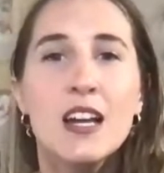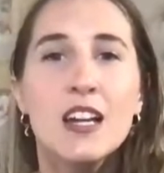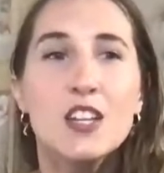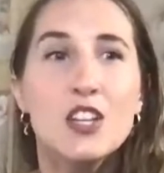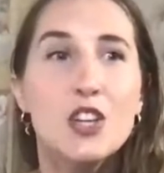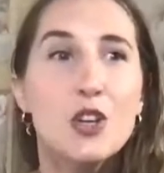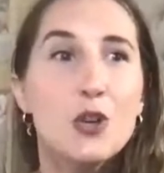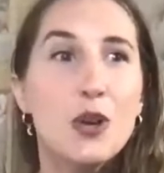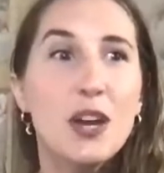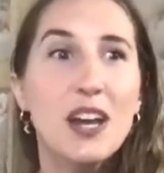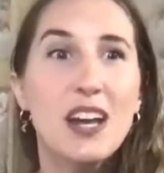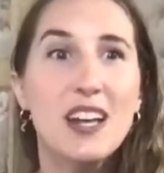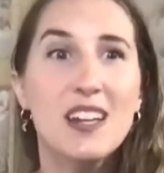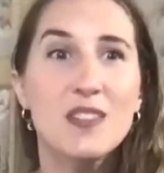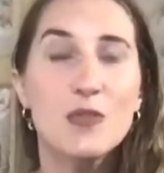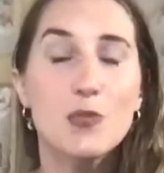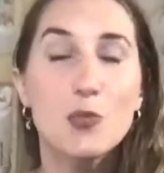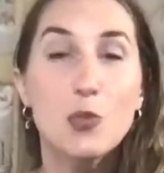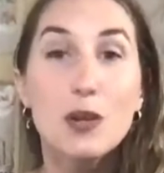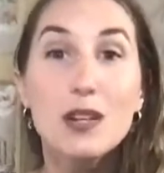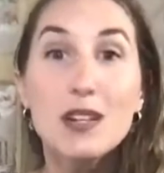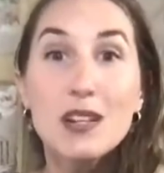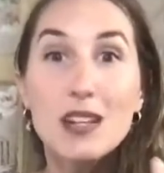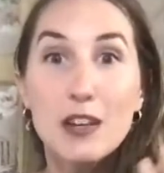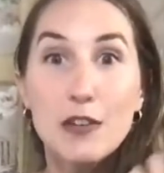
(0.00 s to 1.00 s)
you can
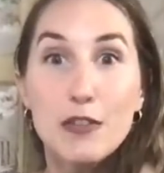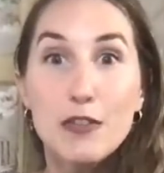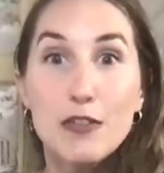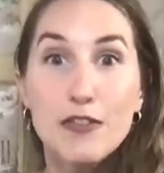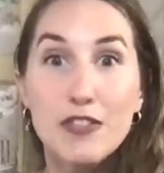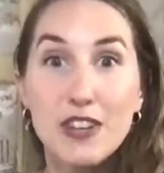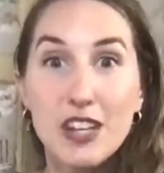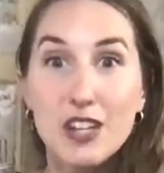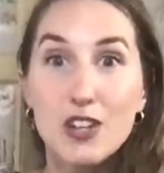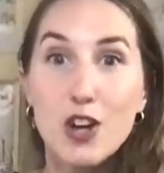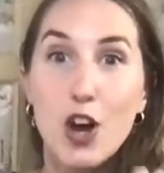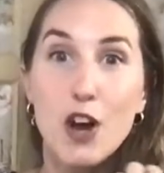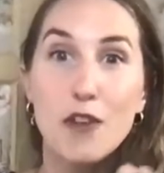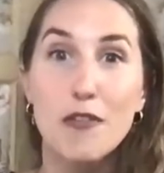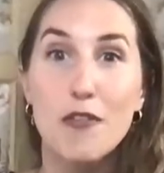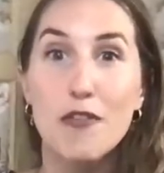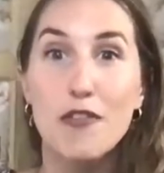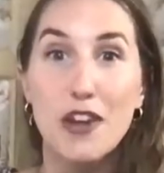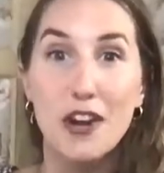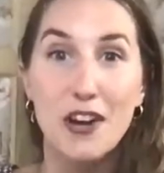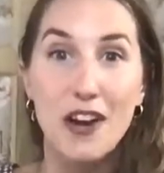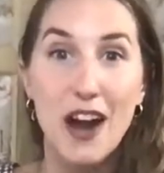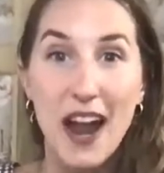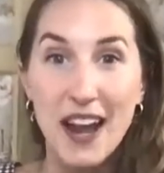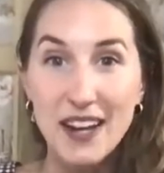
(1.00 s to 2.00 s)
really feed off of
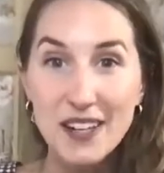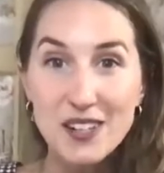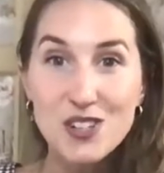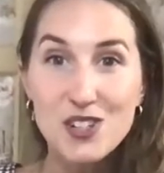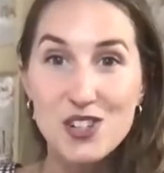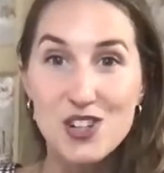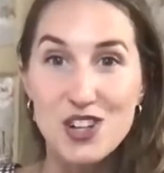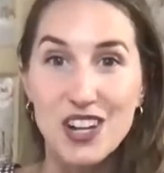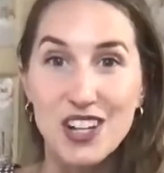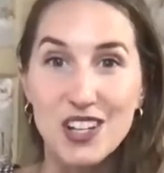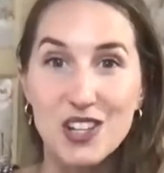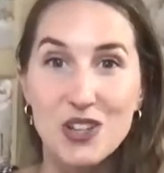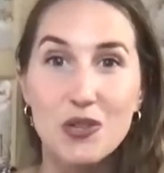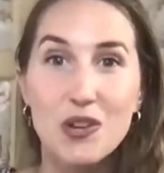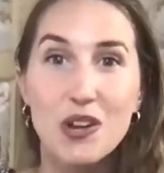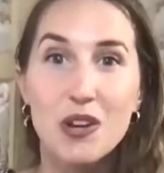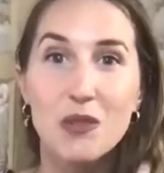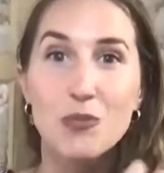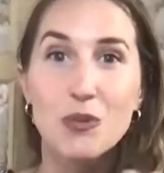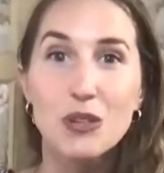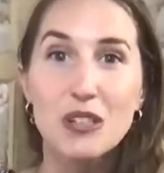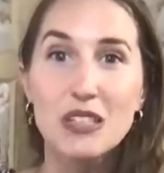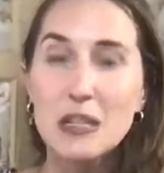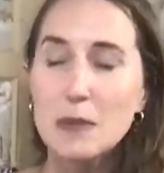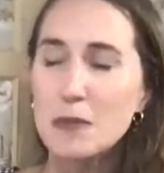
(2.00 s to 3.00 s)
their energy. You
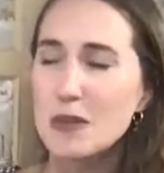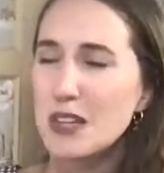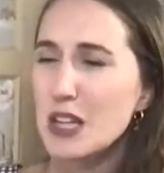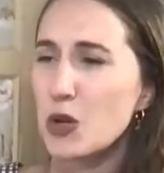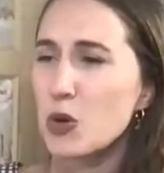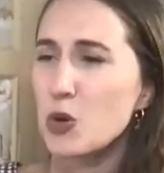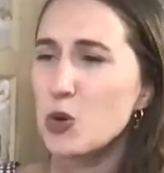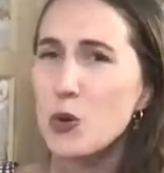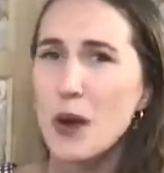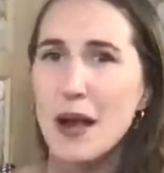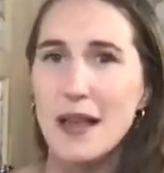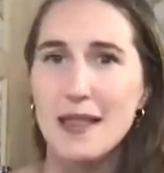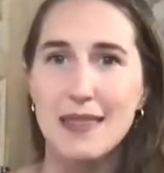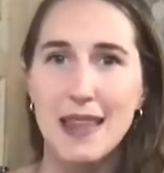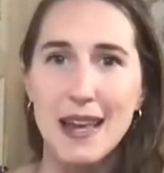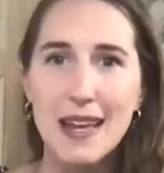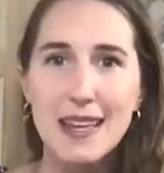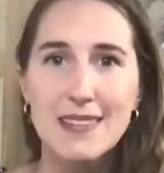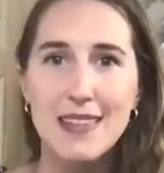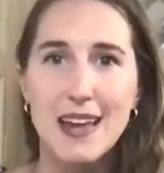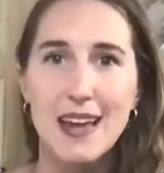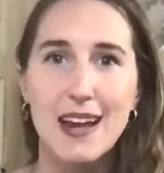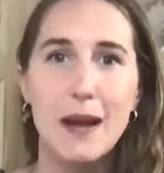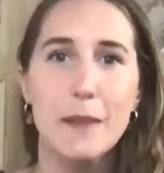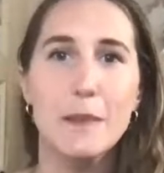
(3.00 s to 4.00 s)
can really be like, oh, I
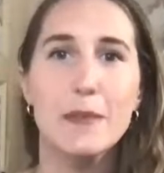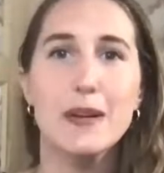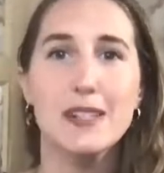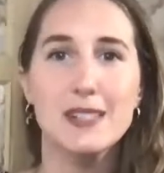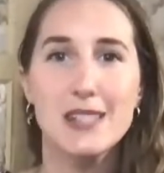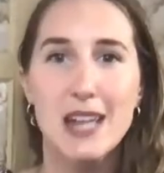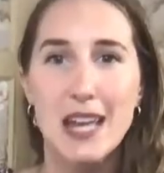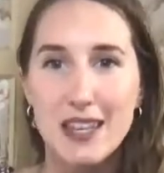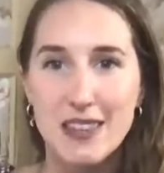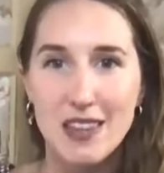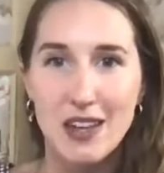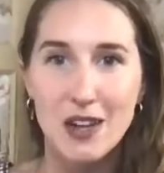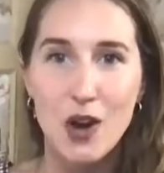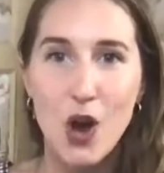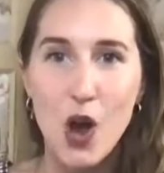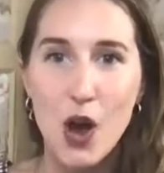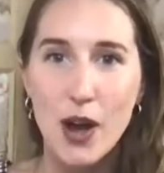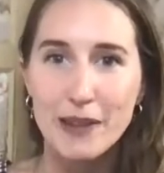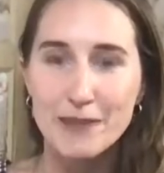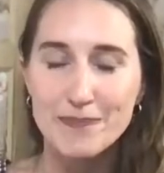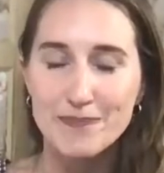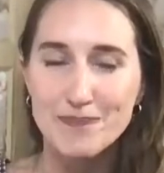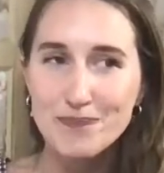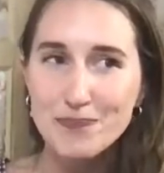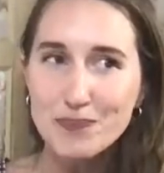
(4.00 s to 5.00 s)
like that. I'm going to take that on.